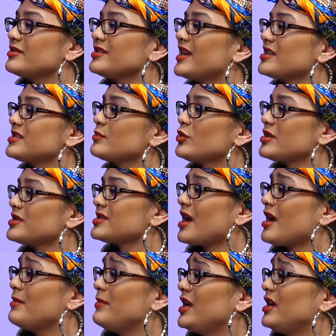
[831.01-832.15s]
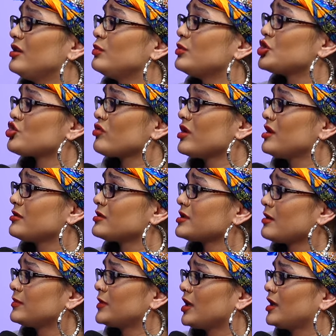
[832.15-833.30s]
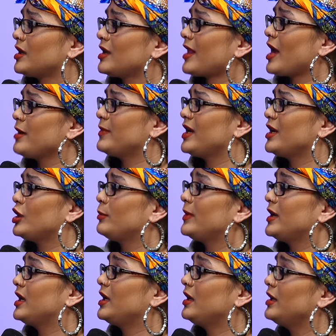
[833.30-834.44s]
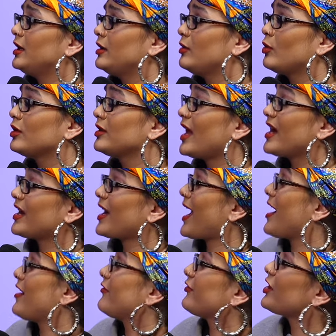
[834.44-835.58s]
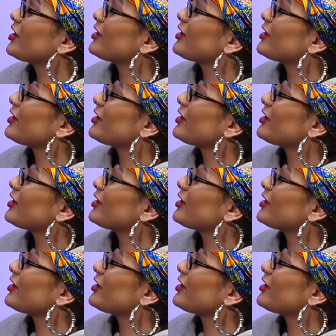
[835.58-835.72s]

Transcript: get someone to tie me to a tree or something and like be in a bikini or like have